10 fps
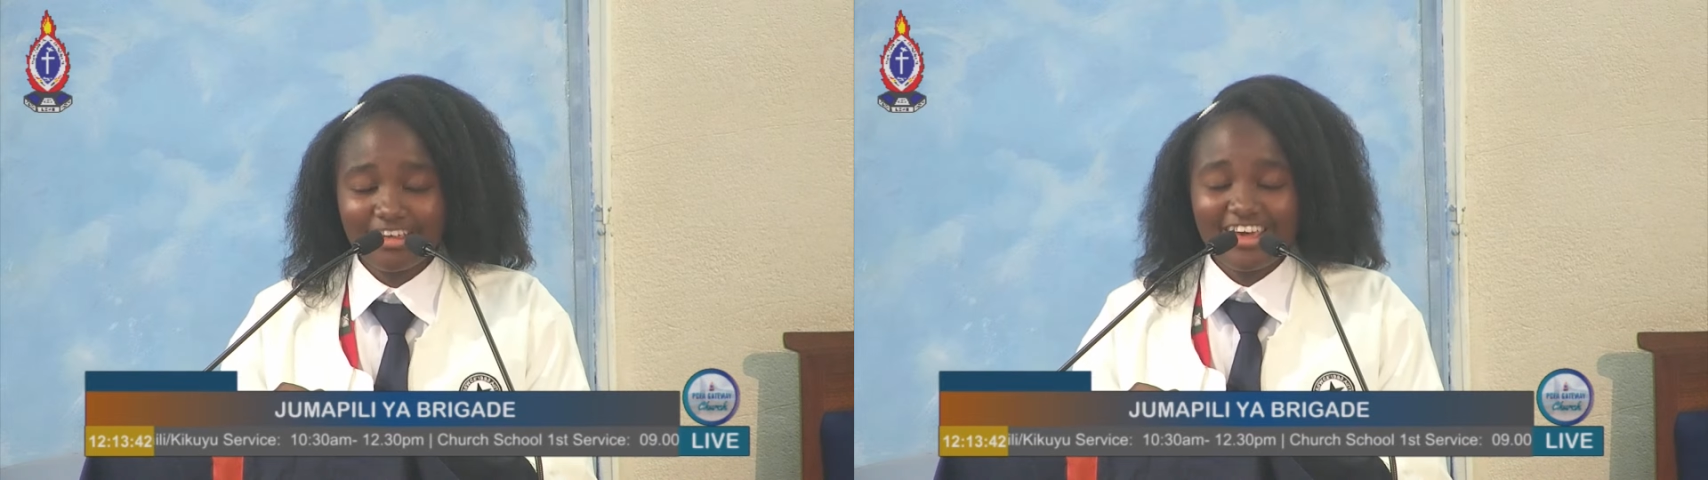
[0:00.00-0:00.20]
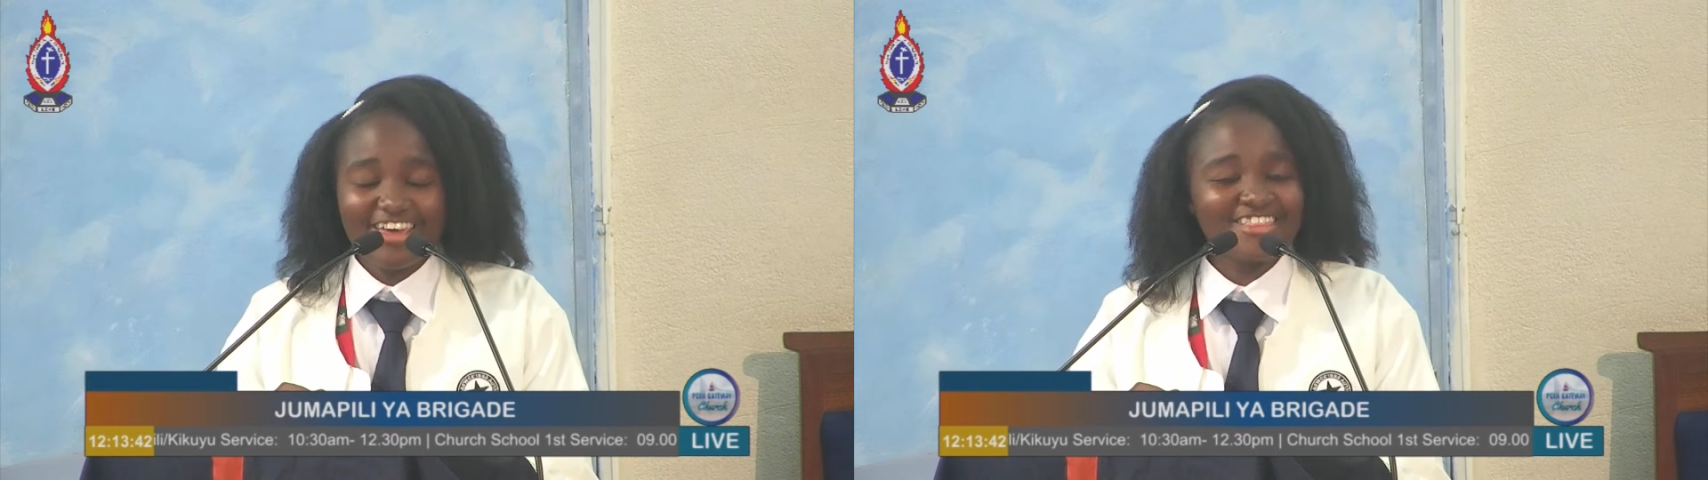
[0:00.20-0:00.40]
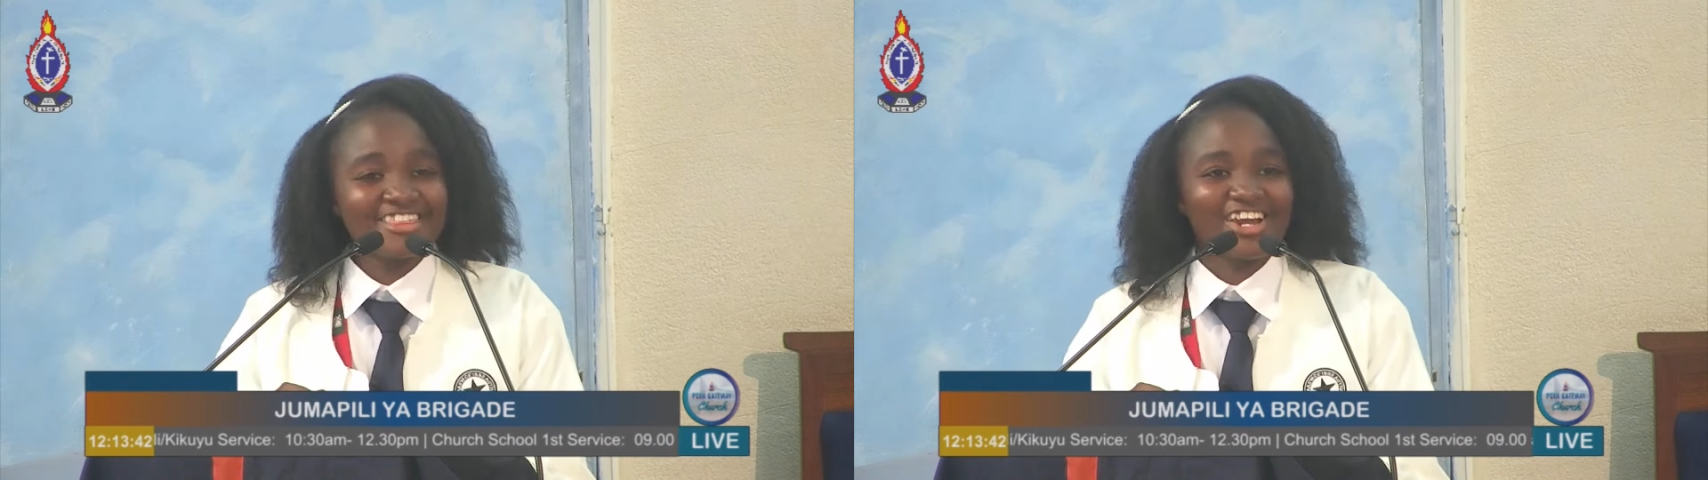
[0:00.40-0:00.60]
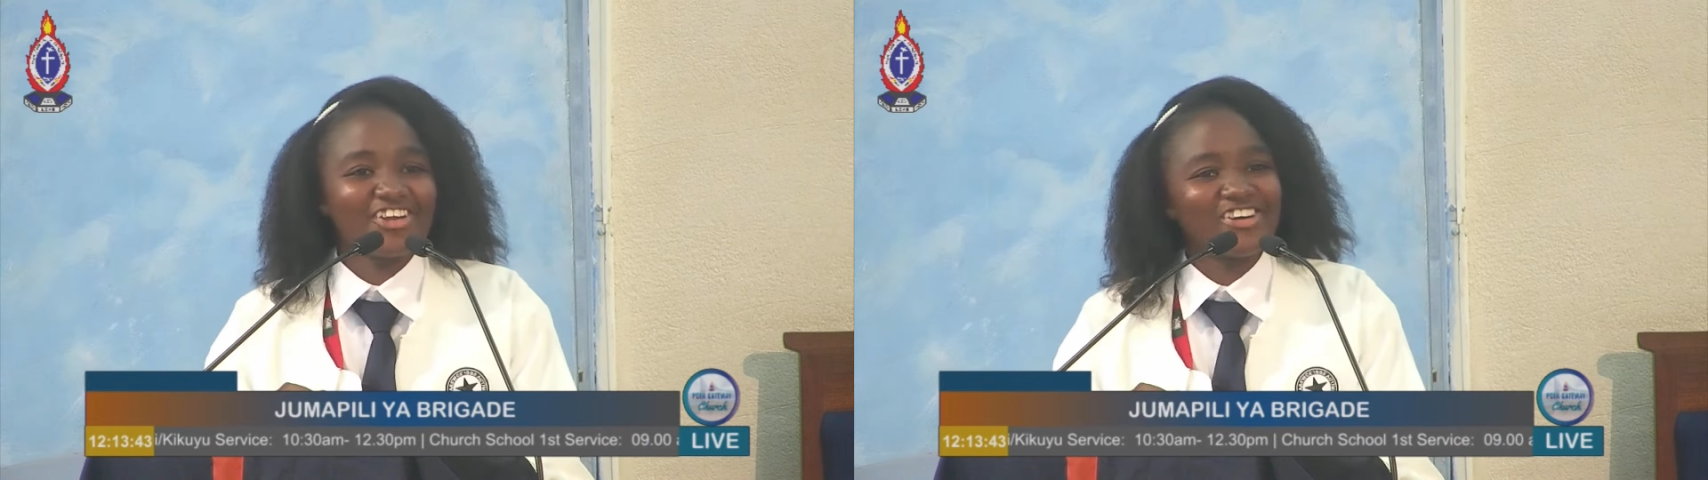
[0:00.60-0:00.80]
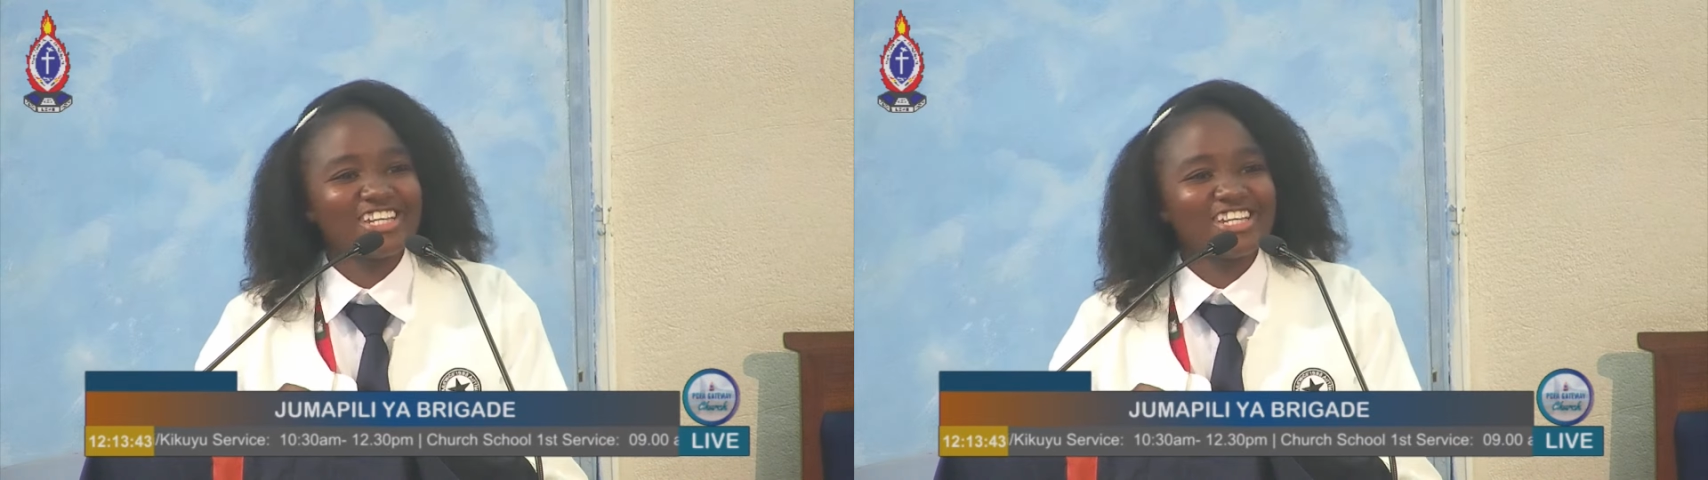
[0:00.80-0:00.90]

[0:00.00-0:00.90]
in the Lord,